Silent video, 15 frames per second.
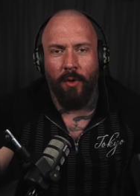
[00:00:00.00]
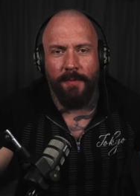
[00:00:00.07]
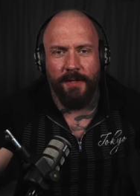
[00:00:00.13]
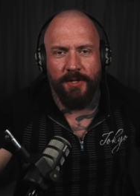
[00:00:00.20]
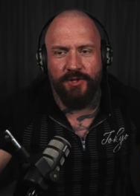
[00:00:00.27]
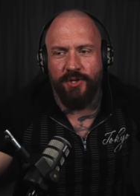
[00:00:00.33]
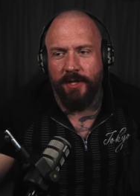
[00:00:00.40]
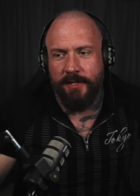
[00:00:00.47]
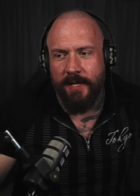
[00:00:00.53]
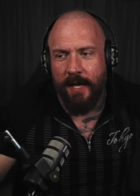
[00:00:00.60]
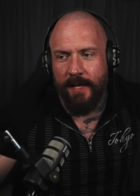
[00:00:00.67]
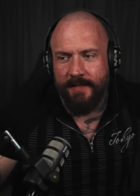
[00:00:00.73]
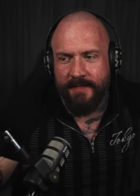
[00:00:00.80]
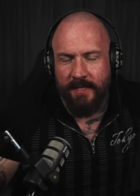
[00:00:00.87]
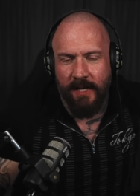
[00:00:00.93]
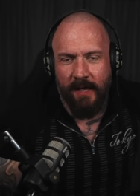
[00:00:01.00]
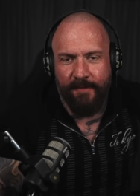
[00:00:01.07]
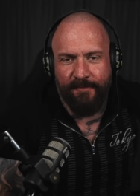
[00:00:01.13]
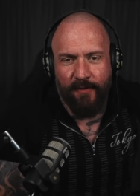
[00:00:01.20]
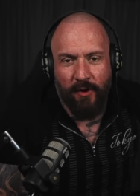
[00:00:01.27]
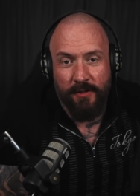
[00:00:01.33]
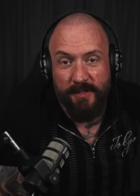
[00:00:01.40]
open and shut case today,
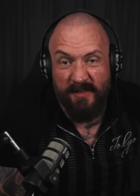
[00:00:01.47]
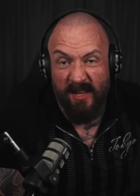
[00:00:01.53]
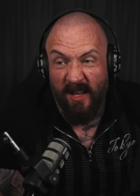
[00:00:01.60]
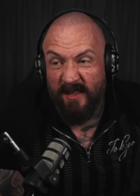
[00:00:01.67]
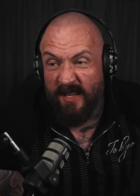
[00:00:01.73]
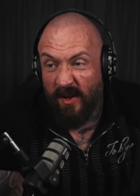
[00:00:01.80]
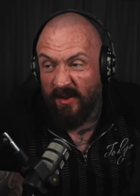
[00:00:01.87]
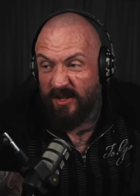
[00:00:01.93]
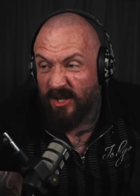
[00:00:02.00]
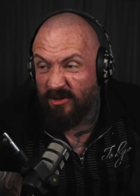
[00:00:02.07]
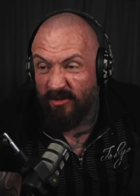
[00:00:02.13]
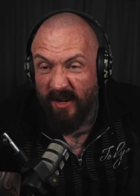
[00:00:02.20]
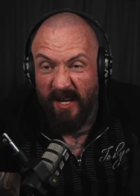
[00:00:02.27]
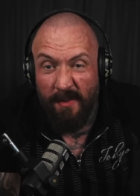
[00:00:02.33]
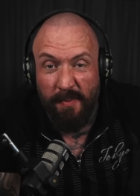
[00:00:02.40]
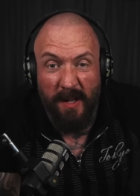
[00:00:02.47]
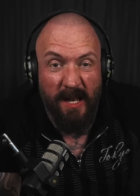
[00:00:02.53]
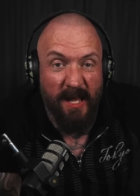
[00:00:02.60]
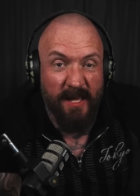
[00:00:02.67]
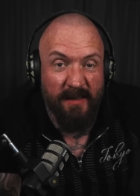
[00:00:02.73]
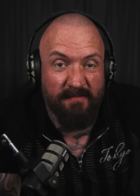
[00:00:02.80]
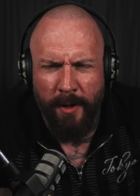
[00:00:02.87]
folks. Turns out he's just really
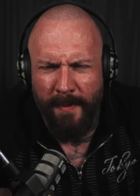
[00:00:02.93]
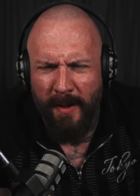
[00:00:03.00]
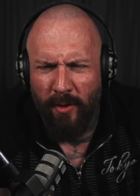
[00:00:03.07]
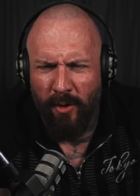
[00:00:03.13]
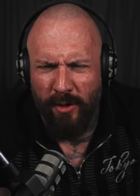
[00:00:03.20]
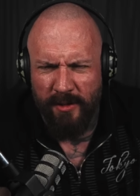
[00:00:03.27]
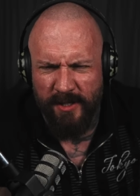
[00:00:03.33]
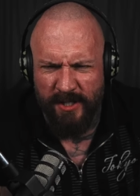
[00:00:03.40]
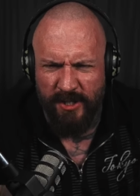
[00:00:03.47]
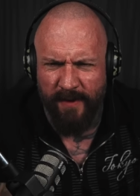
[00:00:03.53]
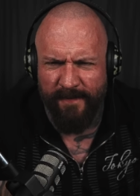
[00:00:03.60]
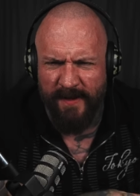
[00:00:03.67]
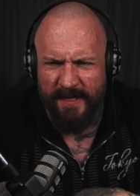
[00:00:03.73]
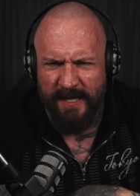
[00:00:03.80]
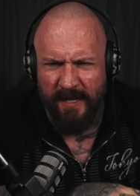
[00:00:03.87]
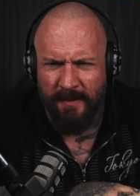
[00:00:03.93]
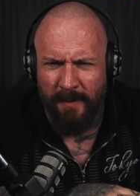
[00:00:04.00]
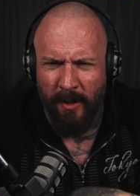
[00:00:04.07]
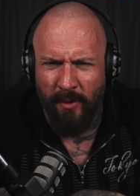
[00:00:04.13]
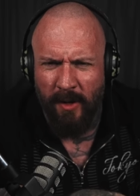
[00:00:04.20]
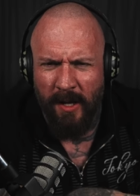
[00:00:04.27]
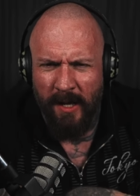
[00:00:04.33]
polite. What about all the stuff he's saying
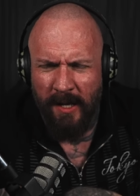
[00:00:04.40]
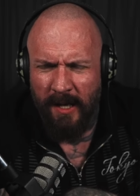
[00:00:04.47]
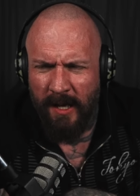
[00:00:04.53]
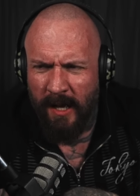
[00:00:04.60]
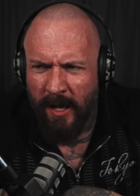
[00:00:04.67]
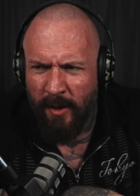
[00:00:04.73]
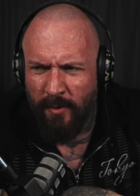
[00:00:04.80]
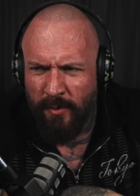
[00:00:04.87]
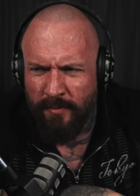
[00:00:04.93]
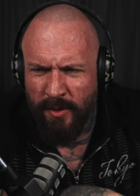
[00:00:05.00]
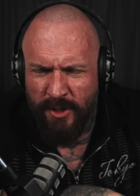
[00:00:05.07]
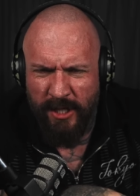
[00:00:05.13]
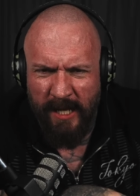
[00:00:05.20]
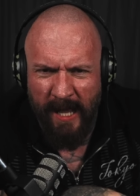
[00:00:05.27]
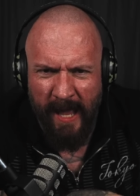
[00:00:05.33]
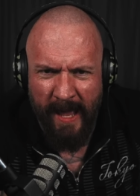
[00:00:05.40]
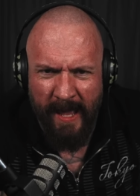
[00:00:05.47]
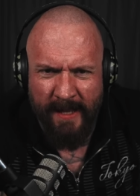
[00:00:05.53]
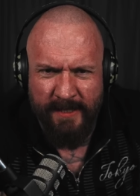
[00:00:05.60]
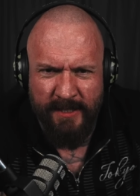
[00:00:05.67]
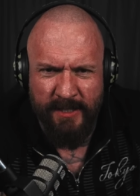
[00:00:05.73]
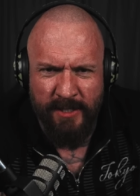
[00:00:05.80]
about how much he
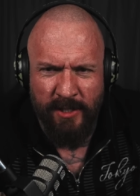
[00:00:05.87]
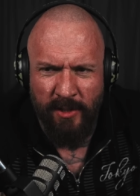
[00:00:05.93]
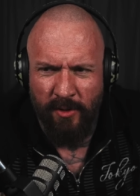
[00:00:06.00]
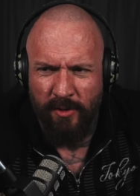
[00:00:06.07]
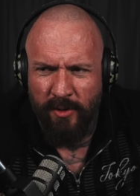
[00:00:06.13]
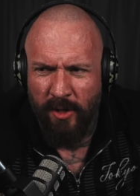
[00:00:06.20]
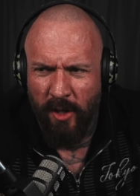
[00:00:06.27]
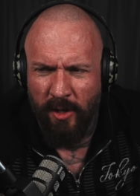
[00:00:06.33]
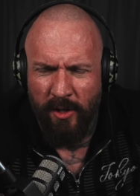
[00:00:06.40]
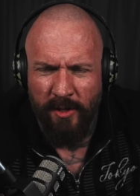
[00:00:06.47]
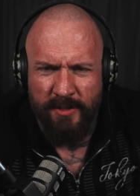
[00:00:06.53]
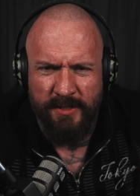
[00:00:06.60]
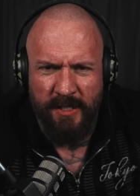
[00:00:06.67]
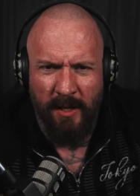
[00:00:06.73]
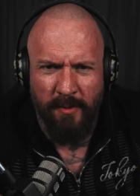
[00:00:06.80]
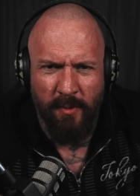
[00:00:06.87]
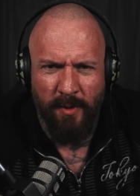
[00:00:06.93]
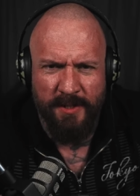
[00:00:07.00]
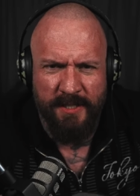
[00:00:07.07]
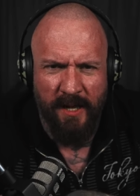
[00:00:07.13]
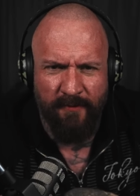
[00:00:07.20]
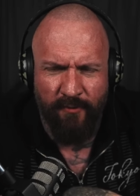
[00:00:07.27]
hates young girls and how he
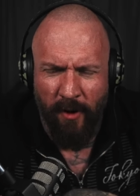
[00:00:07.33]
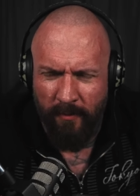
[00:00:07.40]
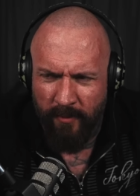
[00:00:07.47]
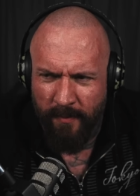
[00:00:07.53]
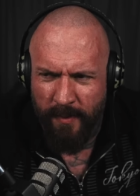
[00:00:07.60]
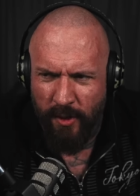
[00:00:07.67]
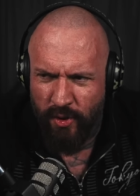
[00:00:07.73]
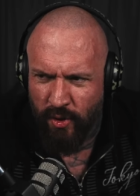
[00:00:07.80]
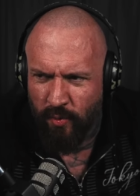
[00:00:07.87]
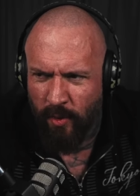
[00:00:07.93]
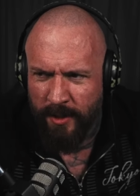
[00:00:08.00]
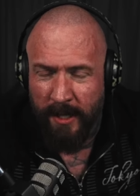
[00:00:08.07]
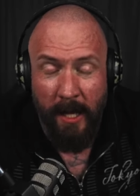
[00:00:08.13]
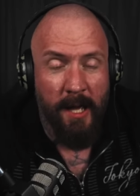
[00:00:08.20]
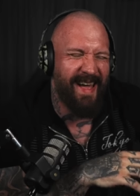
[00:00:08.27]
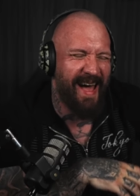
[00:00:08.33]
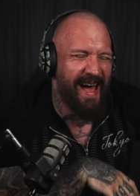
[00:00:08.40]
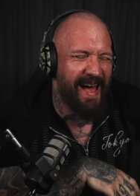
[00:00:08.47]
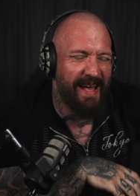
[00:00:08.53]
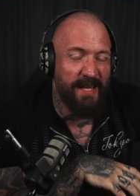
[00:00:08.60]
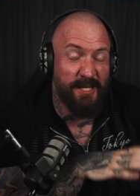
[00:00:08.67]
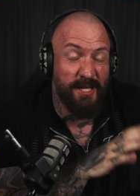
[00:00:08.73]
wants to have retribution one day?
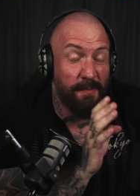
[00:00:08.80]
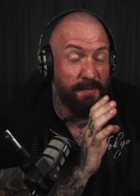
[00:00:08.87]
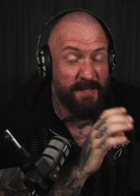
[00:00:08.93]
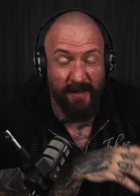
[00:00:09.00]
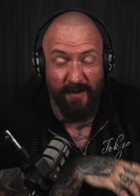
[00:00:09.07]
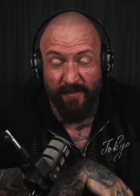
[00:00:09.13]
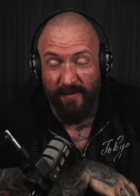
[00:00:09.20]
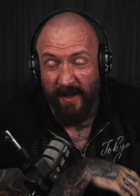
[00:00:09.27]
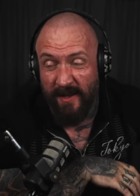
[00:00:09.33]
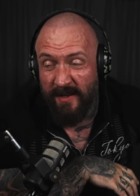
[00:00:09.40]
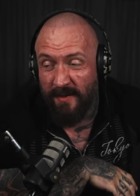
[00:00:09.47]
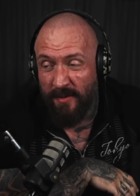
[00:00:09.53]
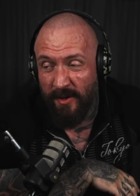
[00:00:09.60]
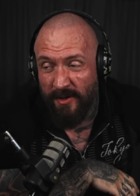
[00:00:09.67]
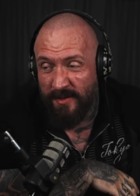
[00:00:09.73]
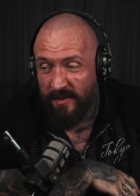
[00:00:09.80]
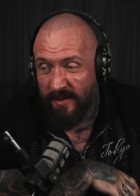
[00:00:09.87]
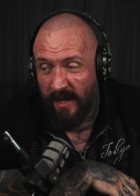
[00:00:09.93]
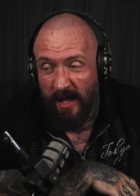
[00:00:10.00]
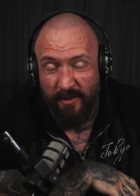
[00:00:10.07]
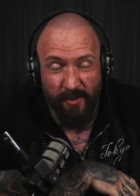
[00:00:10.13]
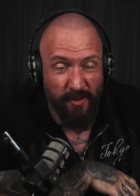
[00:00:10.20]
Nah, he's absolutely fine, to be honest with
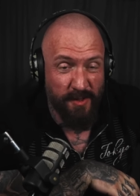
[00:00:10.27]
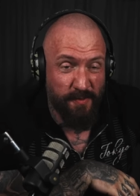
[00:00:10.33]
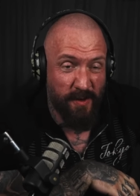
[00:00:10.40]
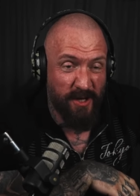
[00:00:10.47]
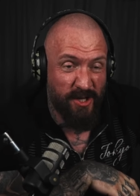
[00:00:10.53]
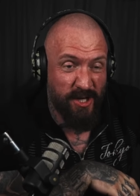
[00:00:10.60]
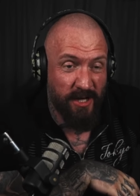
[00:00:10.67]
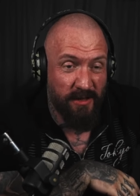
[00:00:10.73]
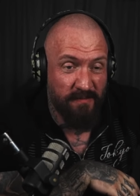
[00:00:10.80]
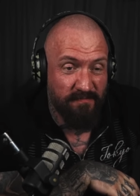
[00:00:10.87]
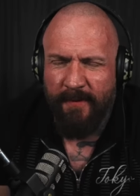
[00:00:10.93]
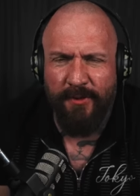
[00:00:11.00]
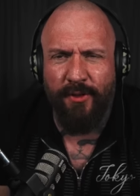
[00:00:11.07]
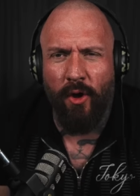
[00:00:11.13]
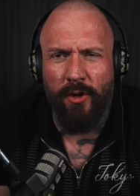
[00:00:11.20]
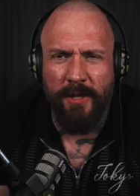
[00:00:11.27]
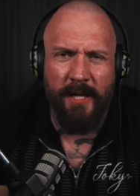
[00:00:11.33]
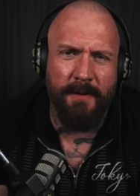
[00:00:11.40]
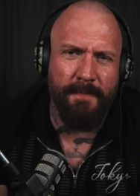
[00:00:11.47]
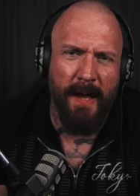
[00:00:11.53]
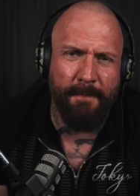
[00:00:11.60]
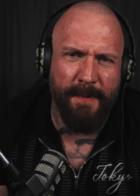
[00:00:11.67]
you. I thought he was pretty chill. Ever thought
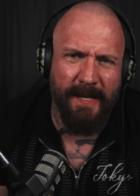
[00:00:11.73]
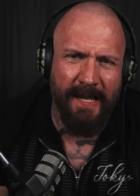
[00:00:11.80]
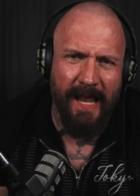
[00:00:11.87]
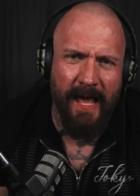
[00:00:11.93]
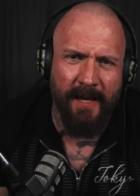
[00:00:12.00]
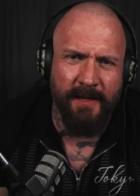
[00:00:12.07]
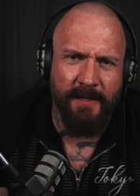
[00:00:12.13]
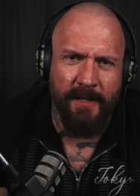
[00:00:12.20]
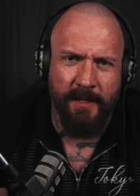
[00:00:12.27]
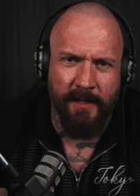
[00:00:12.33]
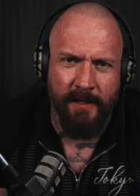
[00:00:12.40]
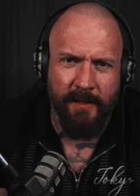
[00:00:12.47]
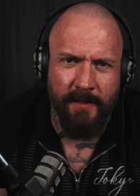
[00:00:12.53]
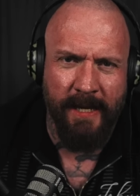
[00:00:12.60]
that he might be lying to you,